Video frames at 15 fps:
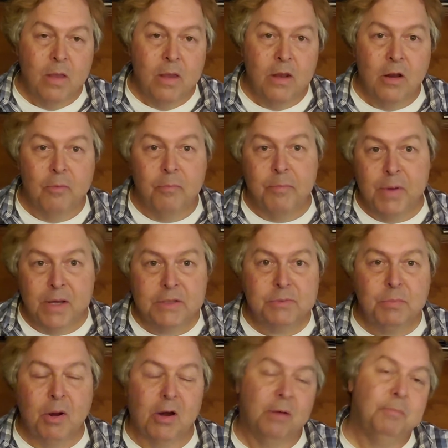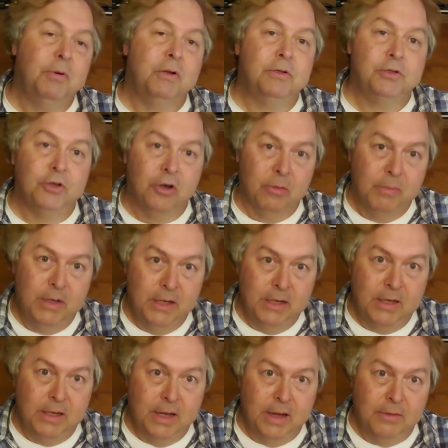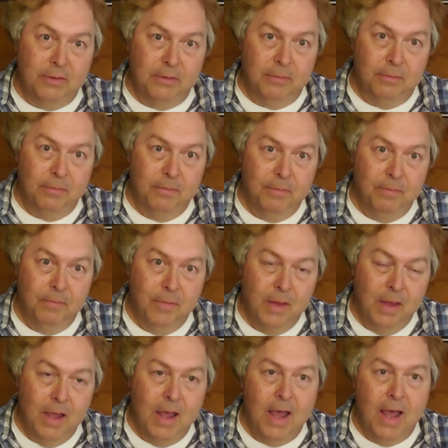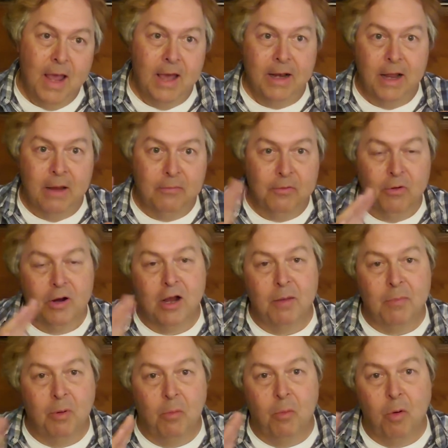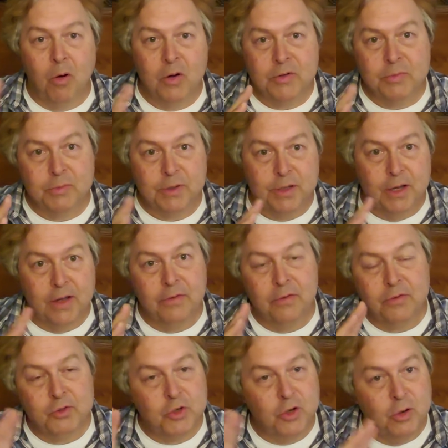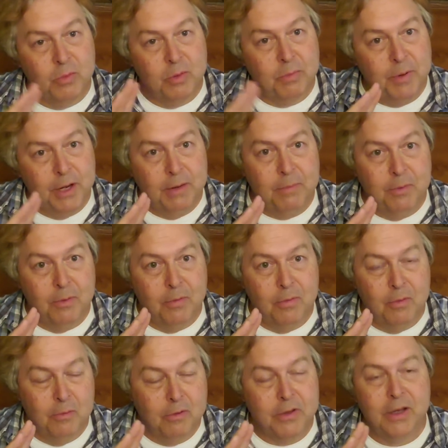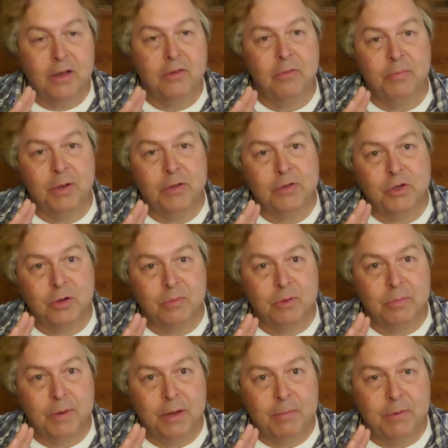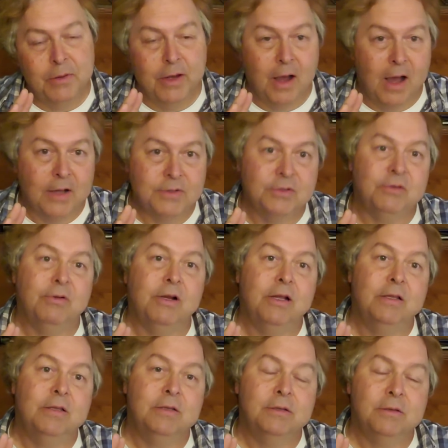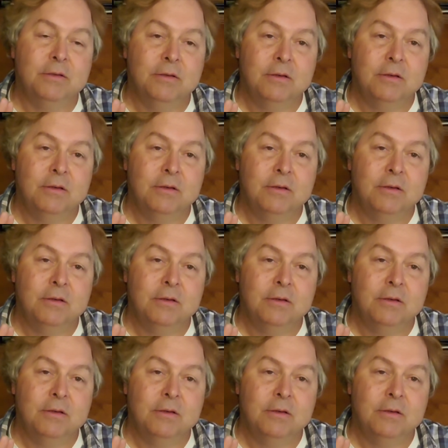You know, Bismarck put Germany together. And after a couple wars with the other German people, who were the other big German people, the Austrians,